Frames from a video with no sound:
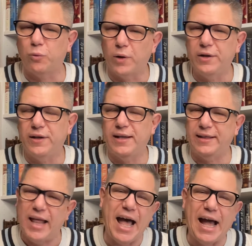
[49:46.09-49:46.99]
really
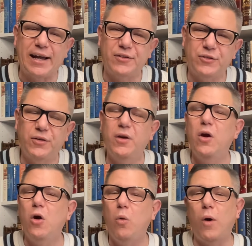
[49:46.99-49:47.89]
lacks,
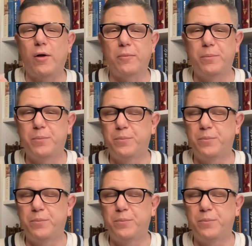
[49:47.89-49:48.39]
where